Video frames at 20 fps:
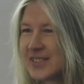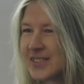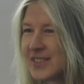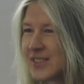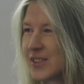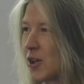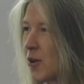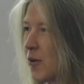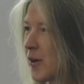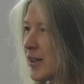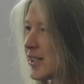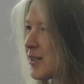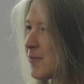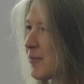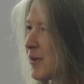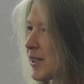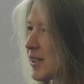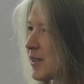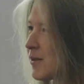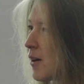No one
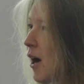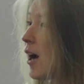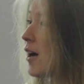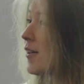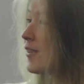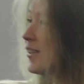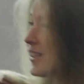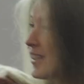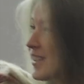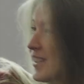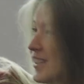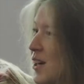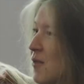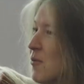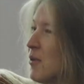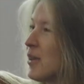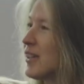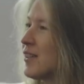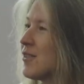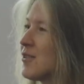speaks, there is
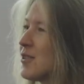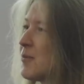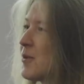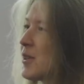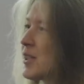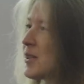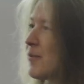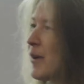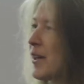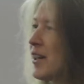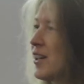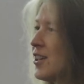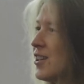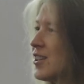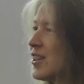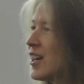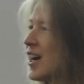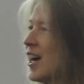someone who speaks Spanish.